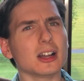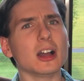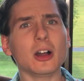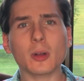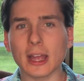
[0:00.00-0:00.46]

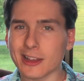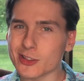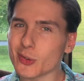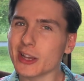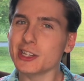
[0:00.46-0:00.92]
Okay,
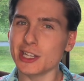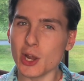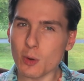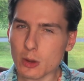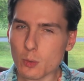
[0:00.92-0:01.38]
so I
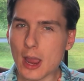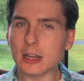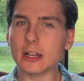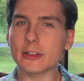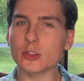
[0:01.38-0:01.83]
know I
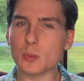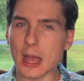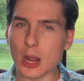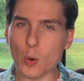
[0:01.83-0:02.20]
ragged on Zubat